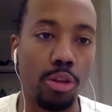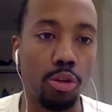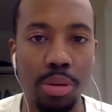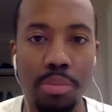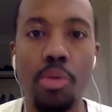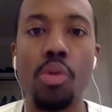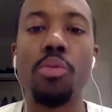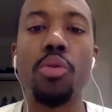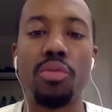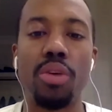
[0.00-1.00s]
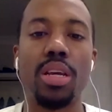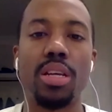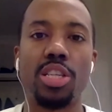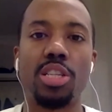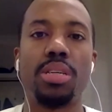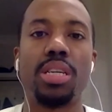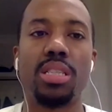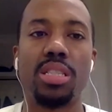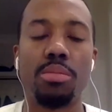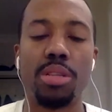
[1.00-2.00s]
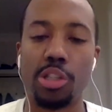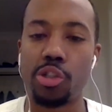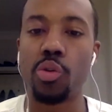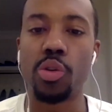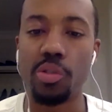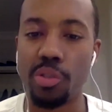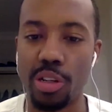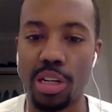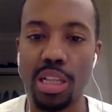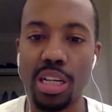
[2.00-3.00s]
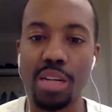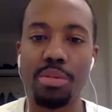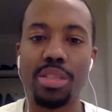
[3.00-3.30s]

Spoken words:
a little bit more motivated just because it's something historical for their club.